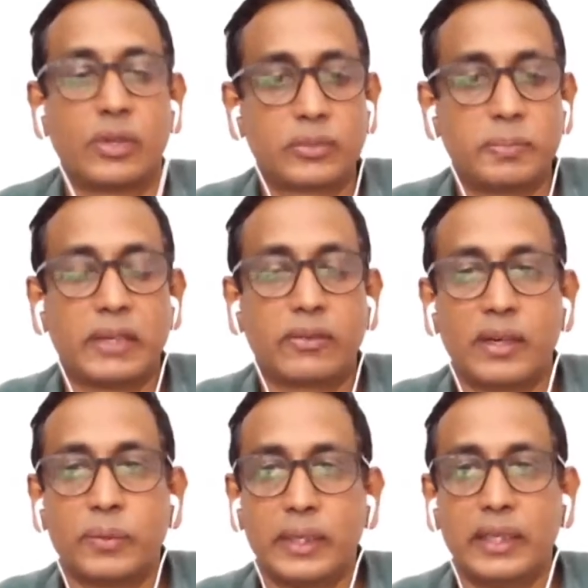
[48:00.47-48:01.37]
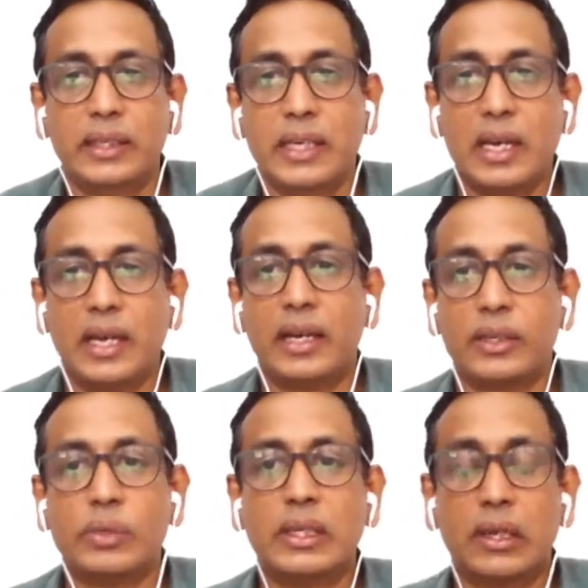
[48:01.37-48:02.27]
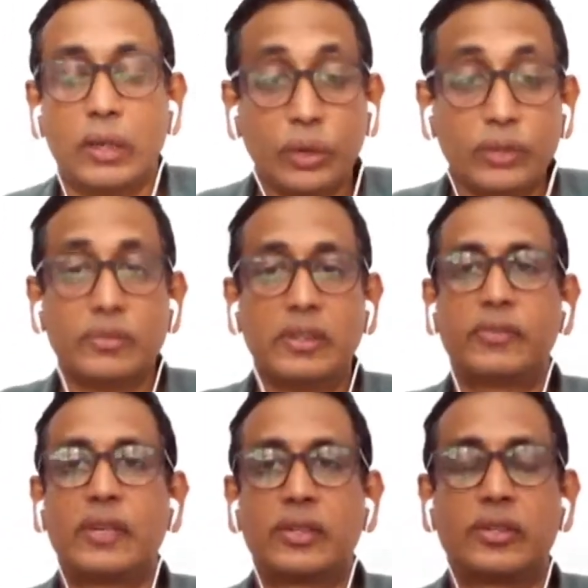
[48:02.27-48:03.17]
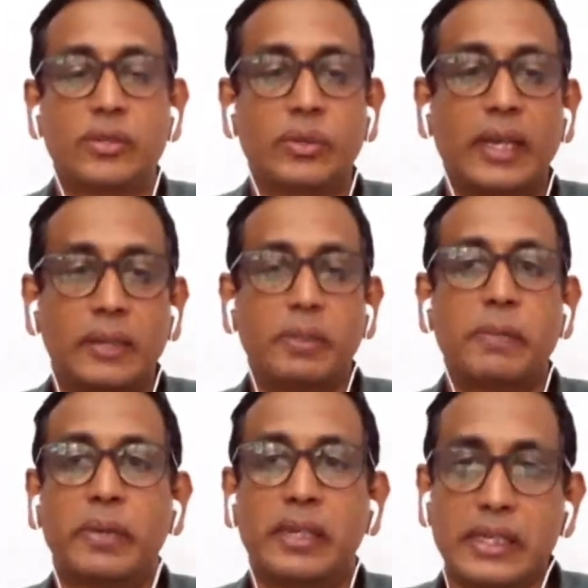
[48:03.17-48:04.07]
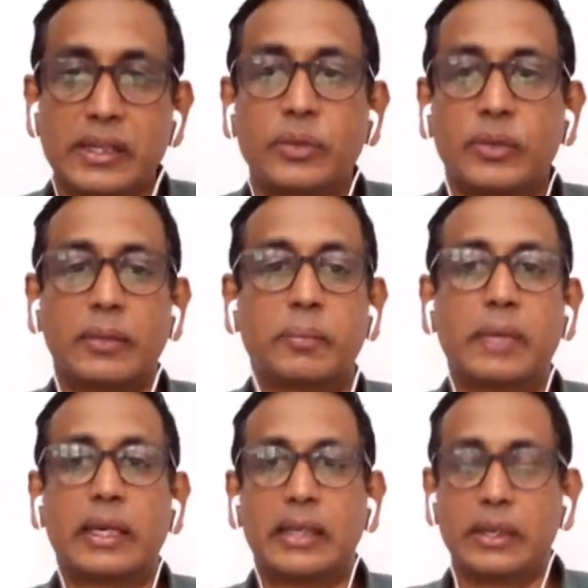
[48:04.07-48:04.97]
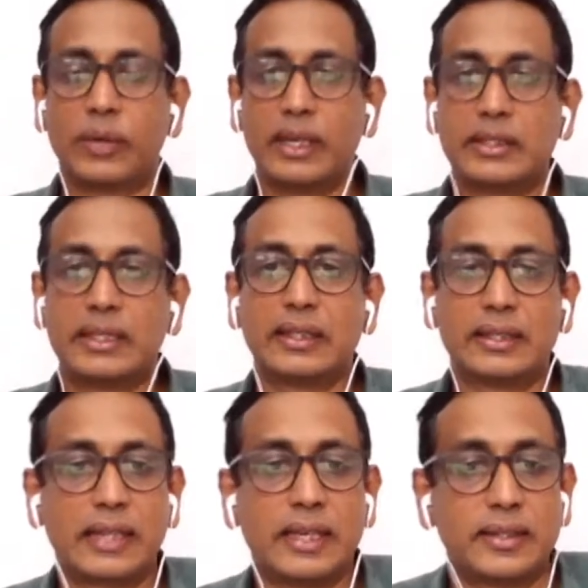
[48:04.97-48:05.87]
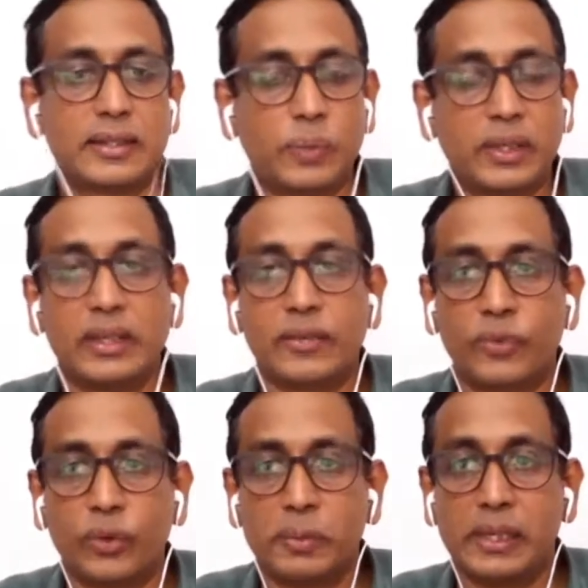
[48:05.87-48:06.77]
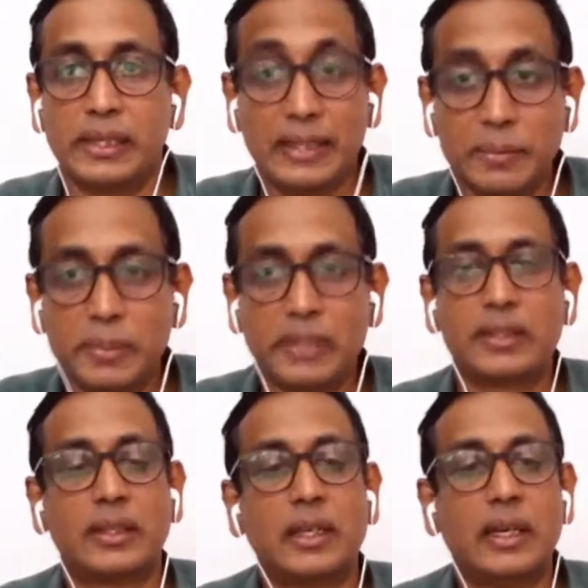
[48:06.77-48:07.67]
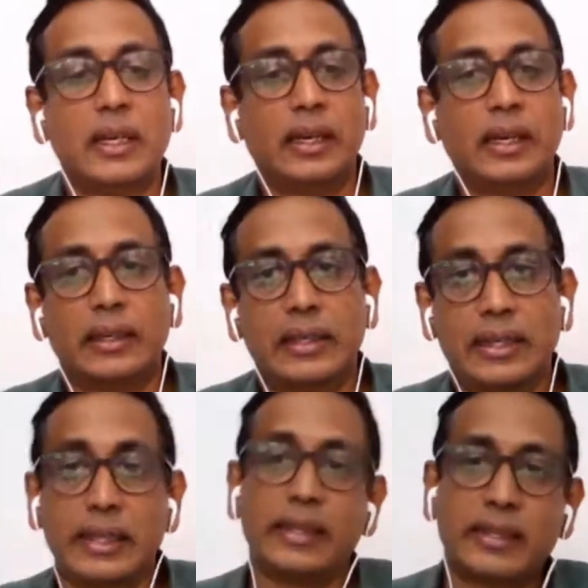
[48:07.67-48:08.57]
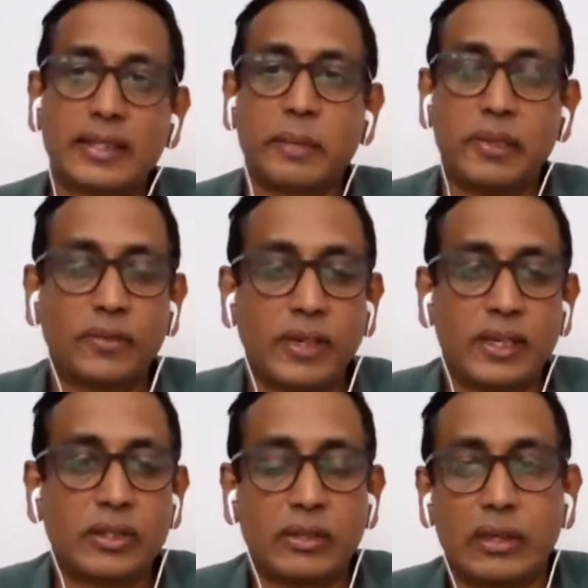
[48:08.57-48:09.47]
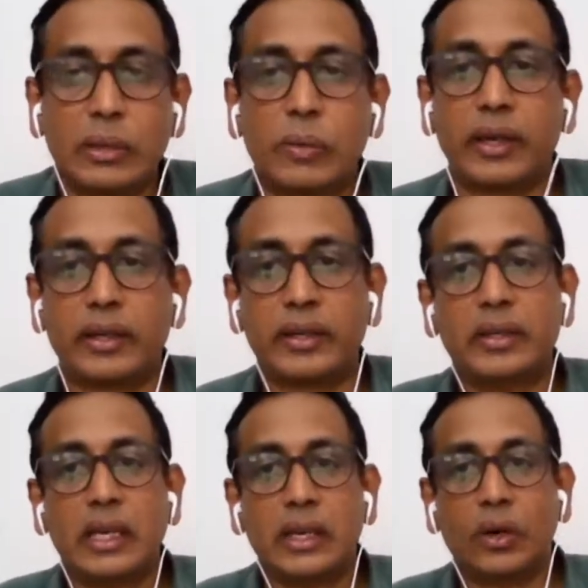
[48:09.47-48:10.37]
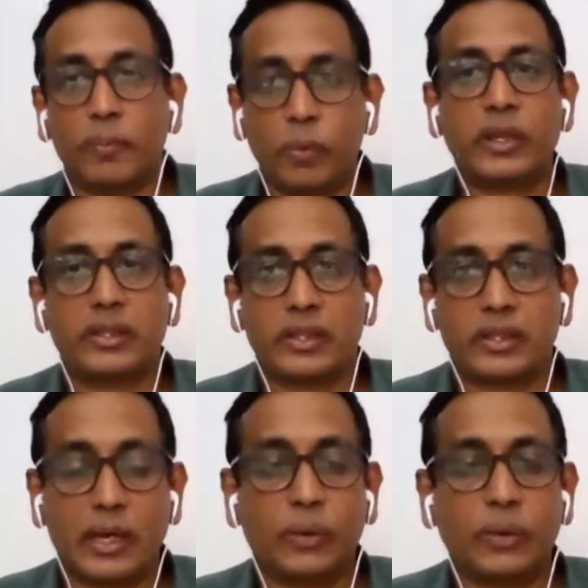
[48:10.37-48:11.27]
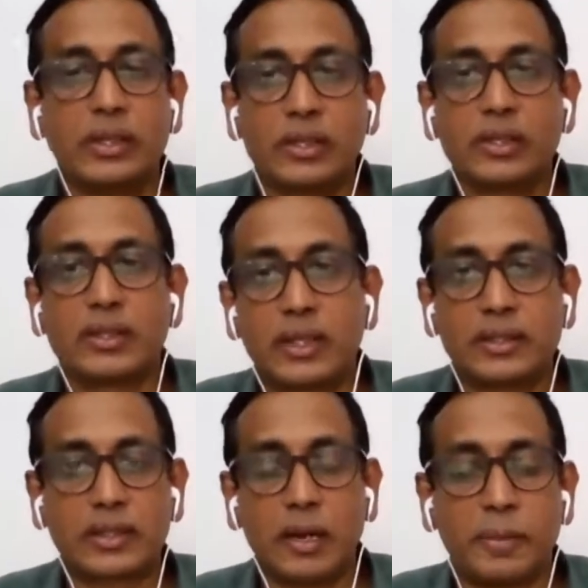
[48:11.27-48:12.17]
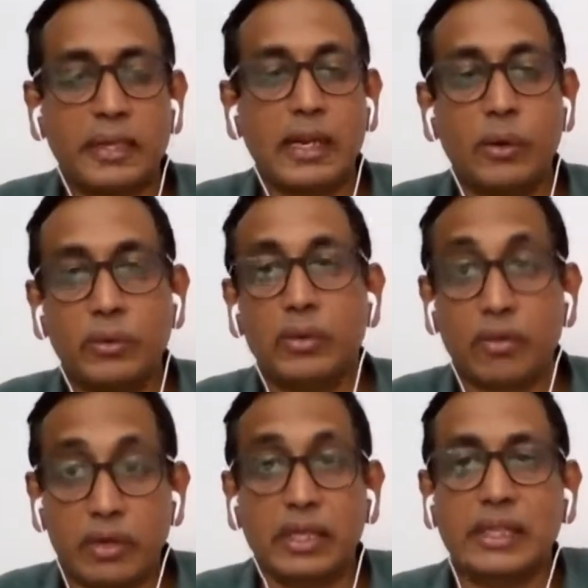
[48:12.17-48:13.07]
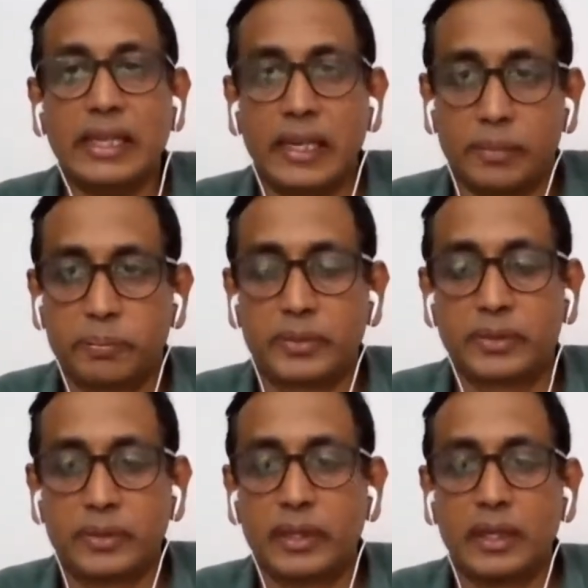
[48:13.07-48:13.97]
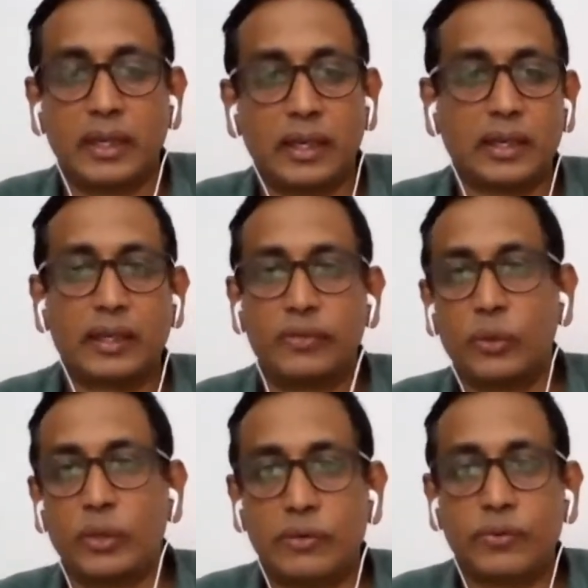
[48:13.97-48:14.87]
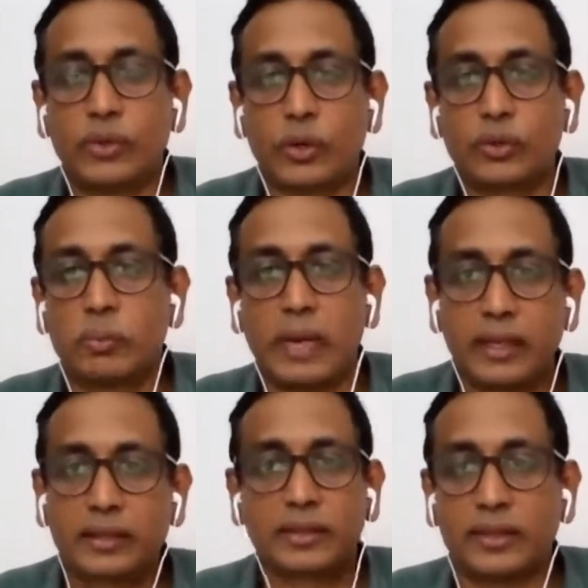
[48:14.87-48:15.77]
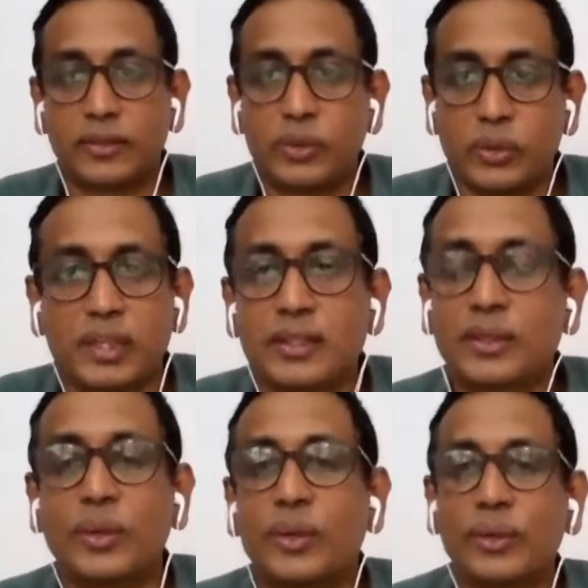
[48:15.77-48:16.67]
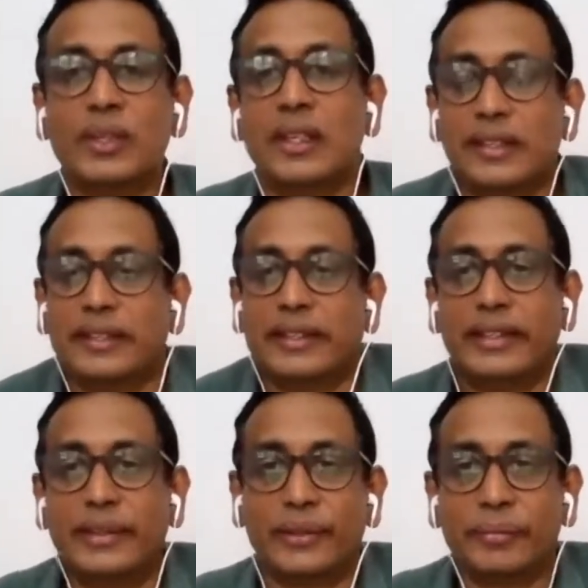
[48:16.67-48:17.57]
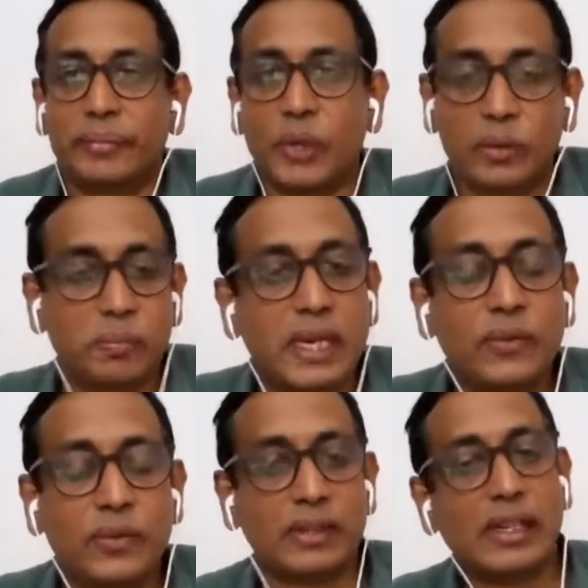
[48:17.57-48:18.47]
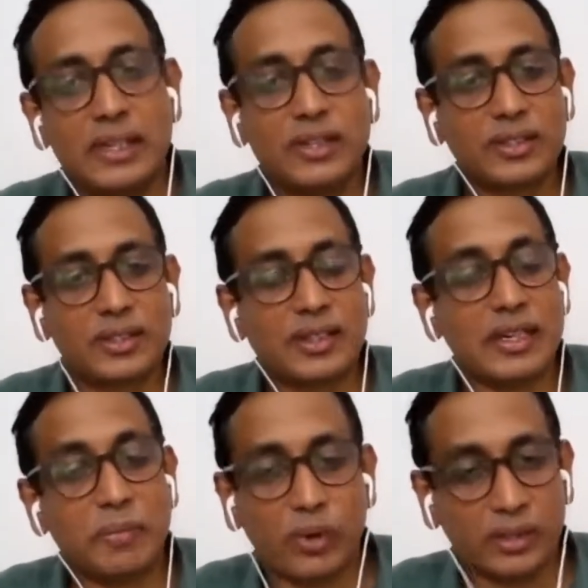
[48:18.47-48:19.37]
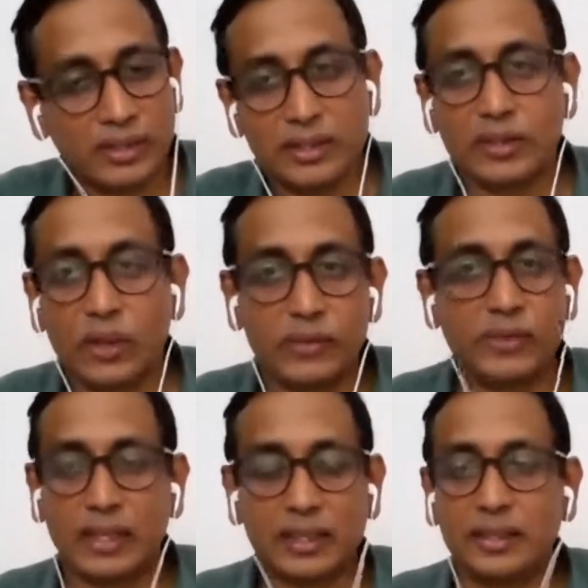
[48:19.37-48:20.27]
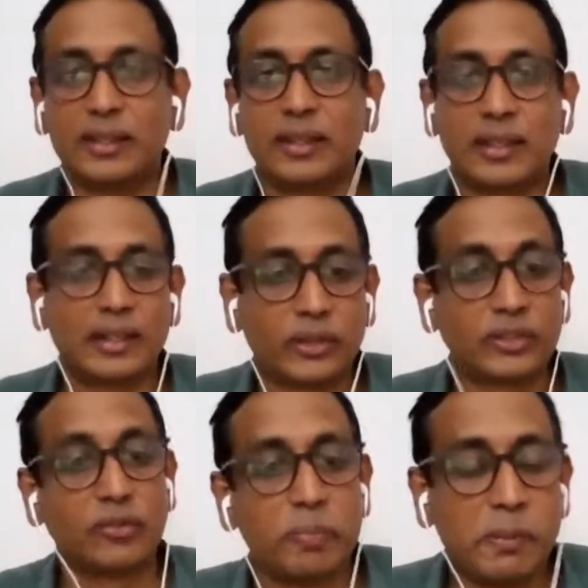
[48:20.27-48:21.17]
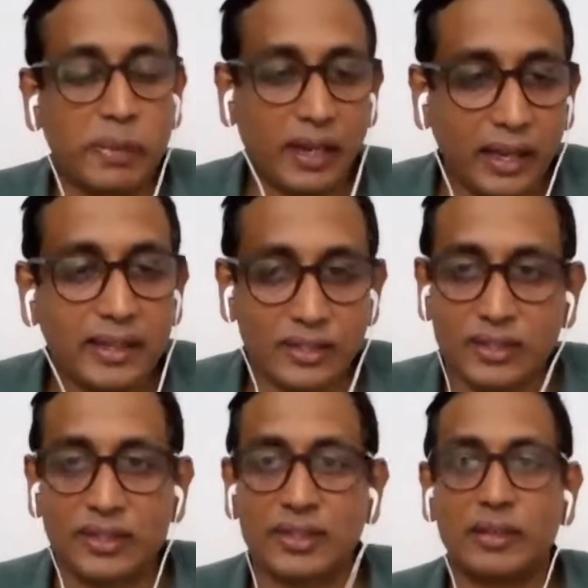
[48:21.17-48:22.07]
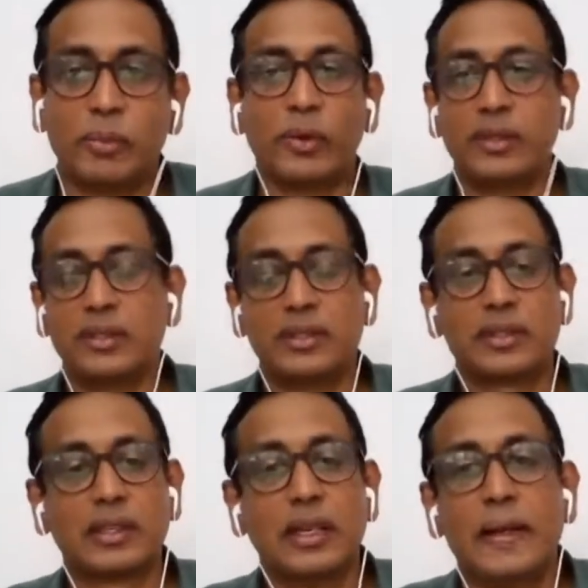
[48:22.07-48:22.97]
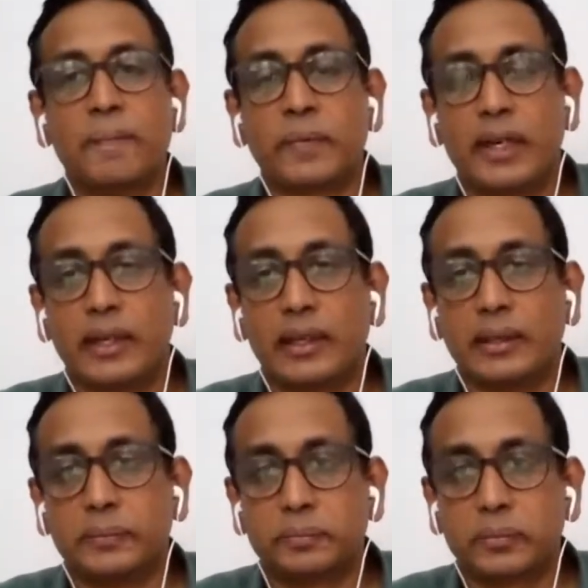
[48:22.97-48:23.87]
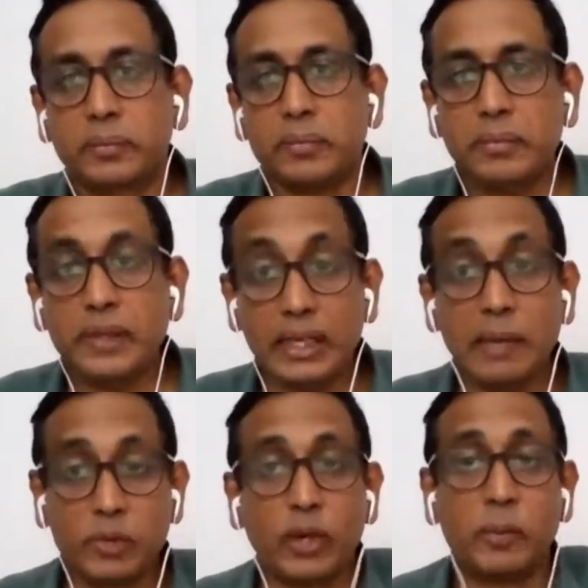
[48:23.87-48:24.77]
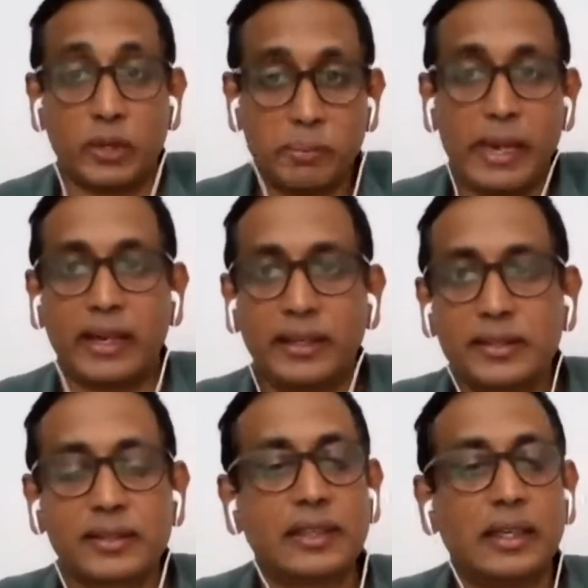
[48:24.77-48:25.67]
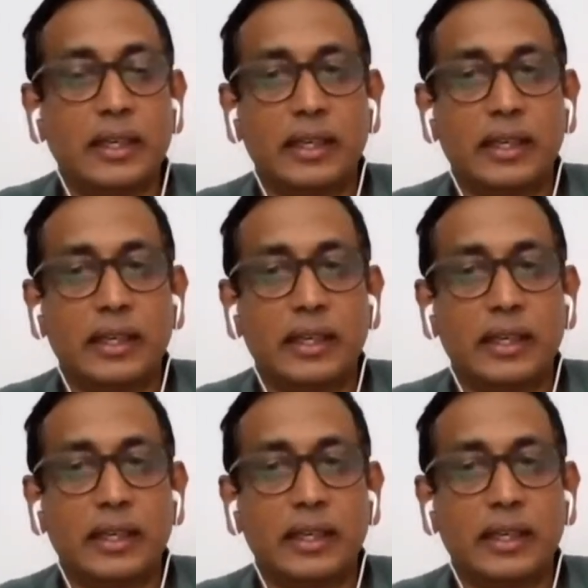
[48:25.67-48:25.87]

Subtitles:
costs being run away, you need a lot of innovation to get people into them and get ticket sizes within affordability limit. And then there's some innovation required on mortgages. Now, interest rates coming down really helps. If you talk to banks a few years ago, not many were really interested in mortgages. All of a sudden, lots of people are interested in mortgages. I'm talking about the banks.